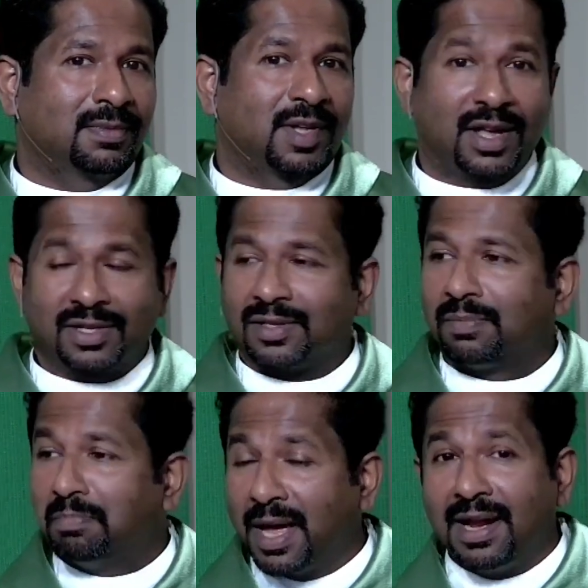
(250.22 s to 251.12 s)
His
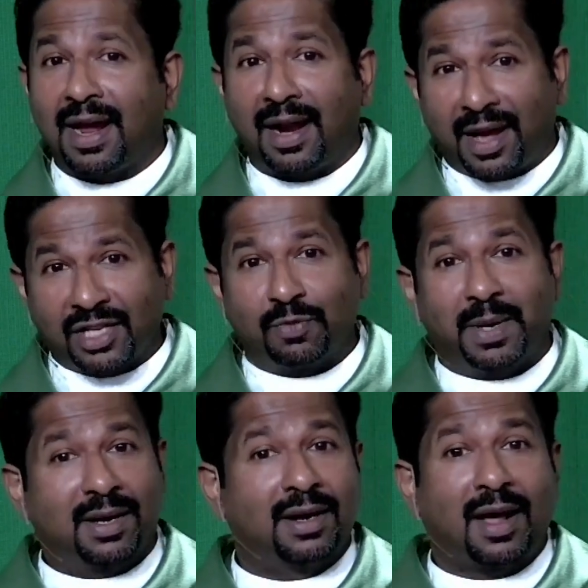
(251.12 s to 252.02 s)
many
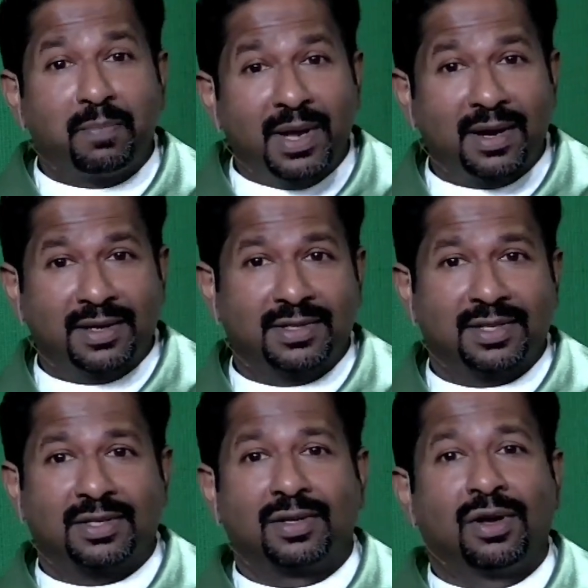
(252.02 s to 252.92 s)
unexpected
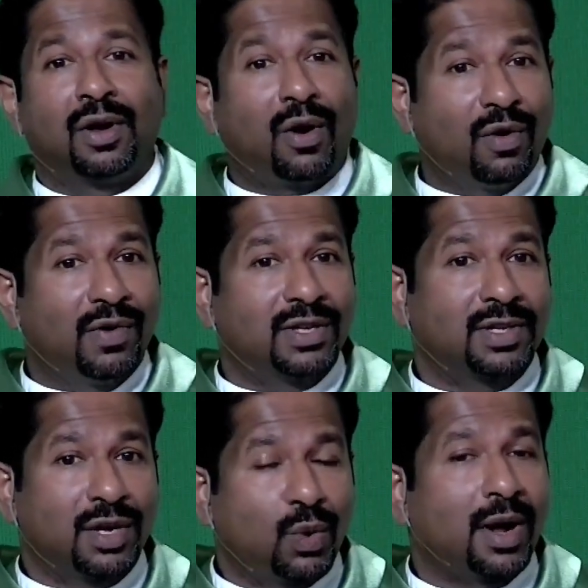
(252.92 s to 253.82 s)
appearances always
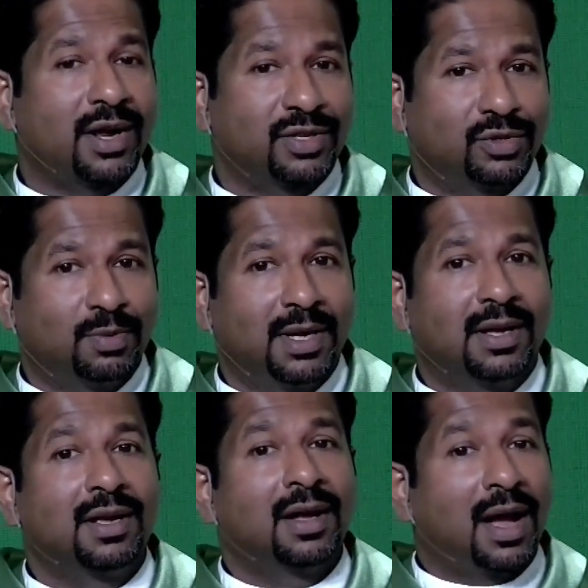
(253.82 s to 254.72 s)
require us to
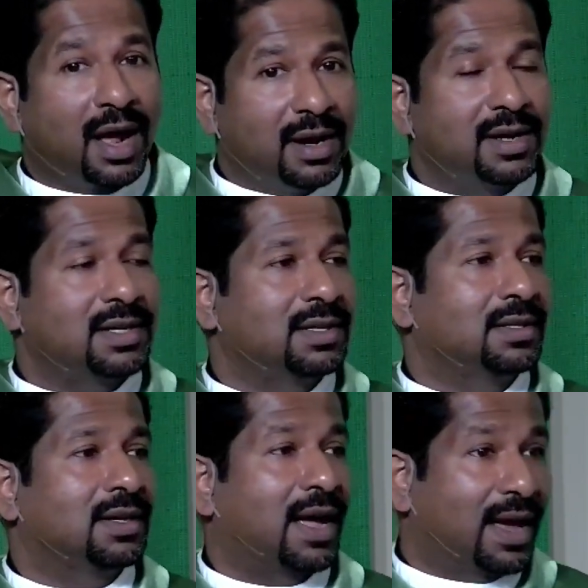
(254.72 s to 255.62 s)
be alert
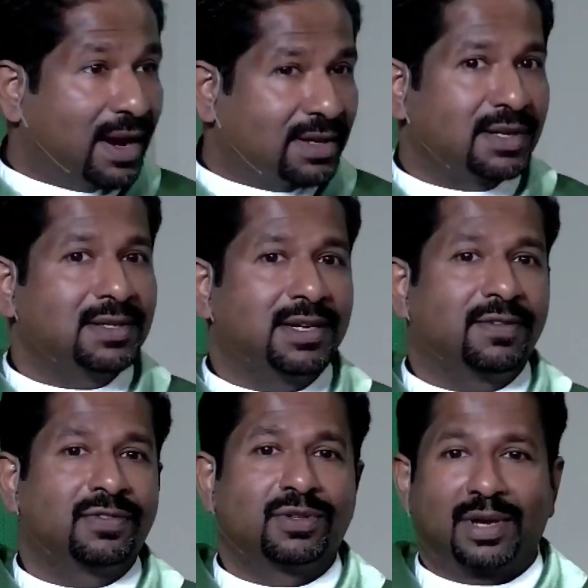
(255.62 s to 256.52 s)
and
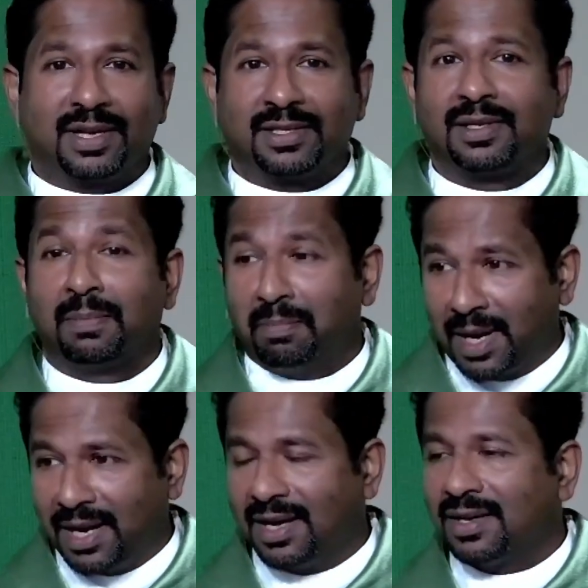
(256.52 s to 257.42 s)
attentive to his
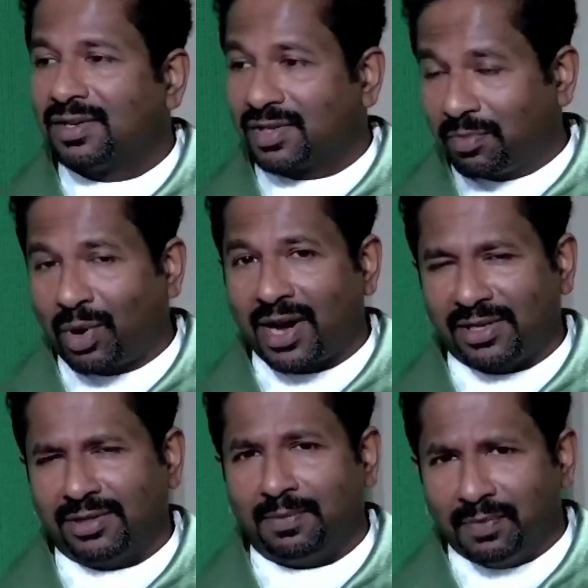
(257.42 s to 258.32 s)
many
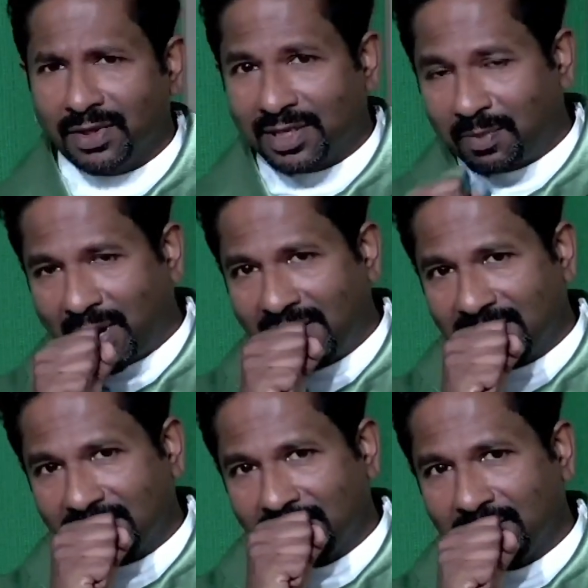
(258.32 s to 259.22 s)

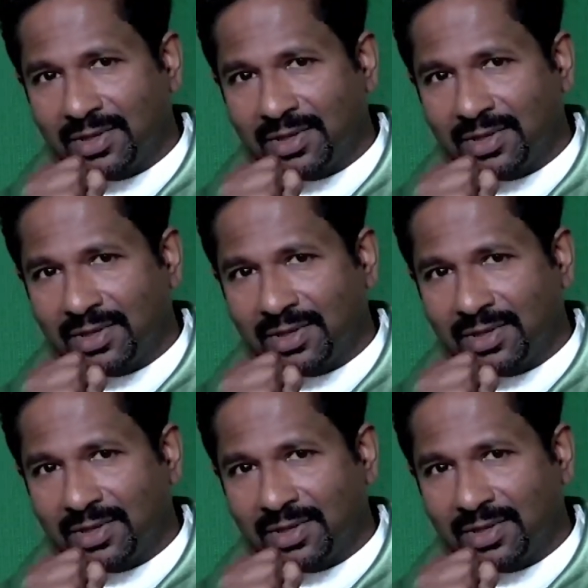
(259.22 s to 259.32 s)
surprises.